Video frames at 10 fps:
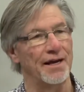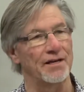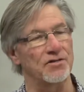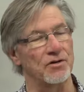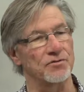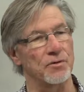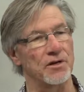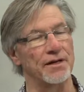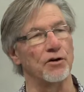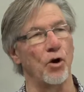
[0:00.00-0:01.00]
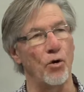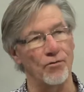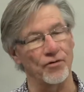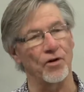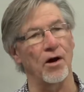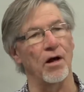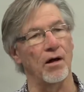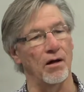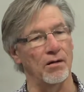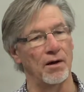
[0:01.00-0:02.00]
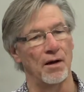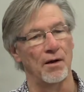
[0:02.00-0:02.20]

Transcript: And so it's really an overall